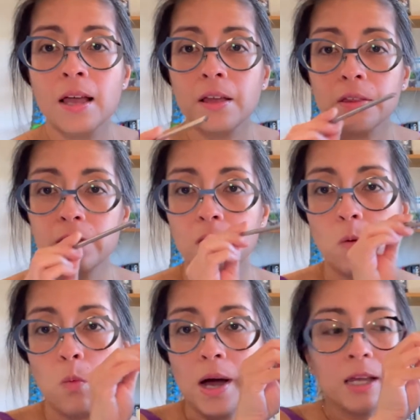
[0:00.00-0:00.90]
The
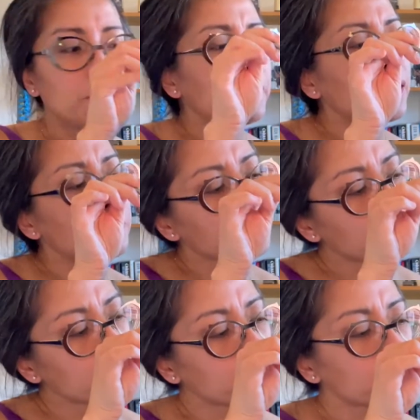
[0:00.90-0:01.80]
white bit
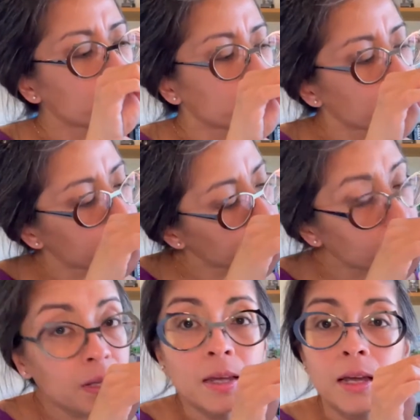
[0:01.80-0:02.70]

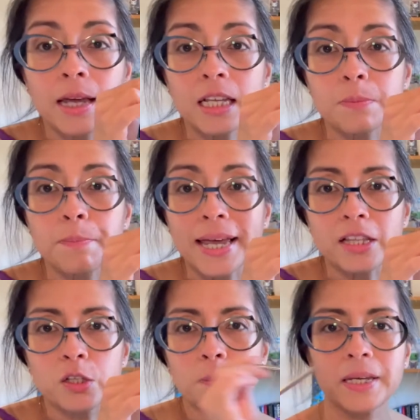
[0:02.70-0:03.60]
is meant
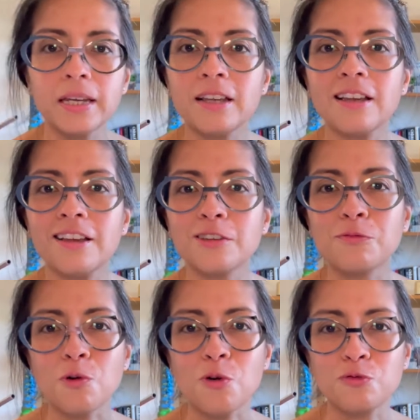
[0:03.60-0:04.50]
to be the
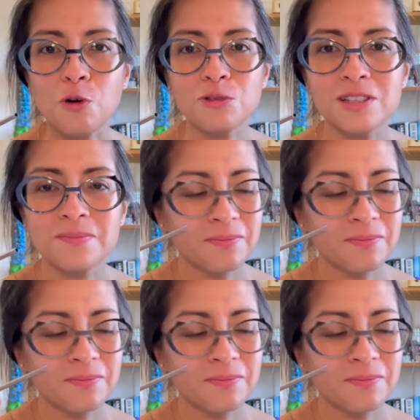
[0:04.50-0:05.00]
vocal folds.